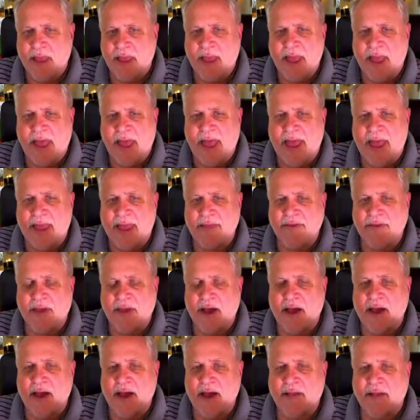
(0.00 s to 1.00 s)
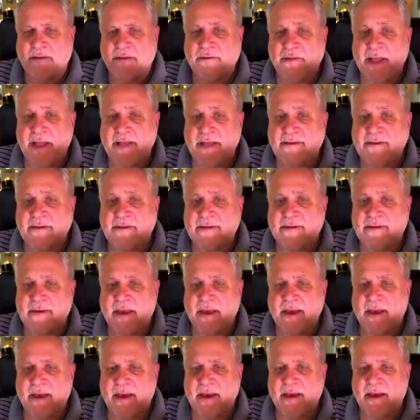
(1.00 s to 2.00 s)
And let's
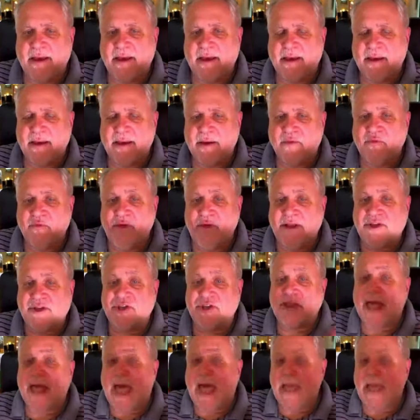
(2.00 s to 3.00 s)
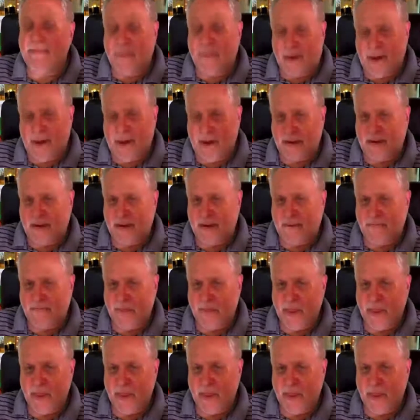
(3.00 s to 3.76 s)
reach that market.